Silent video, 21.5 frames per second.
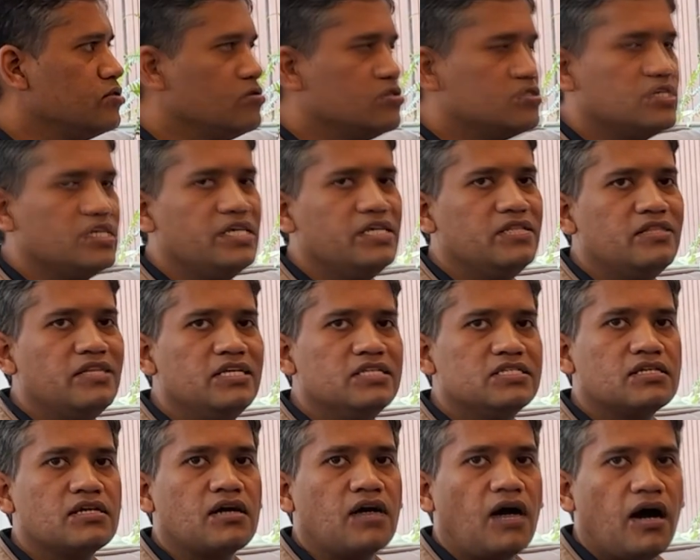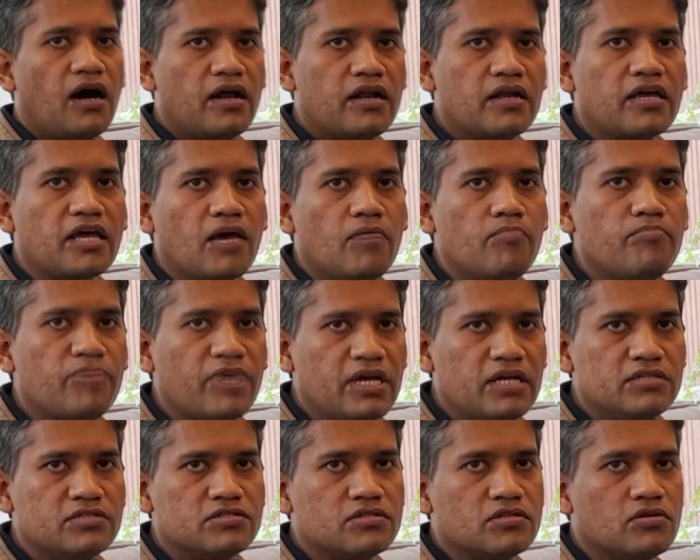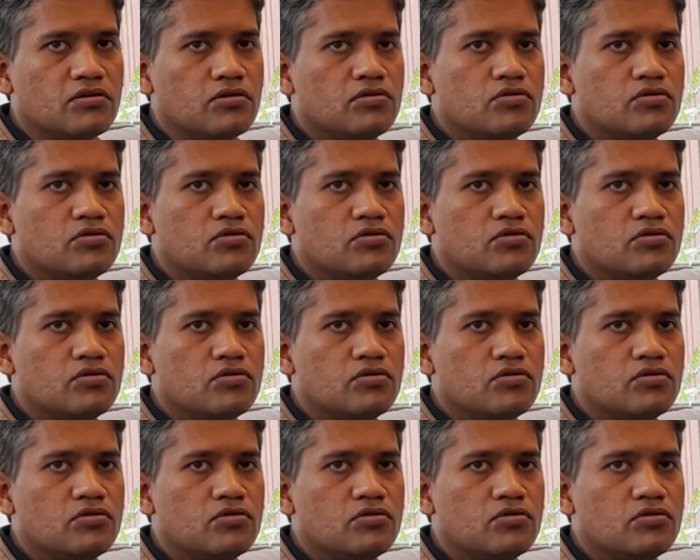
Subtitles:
You'll see these car campaigns,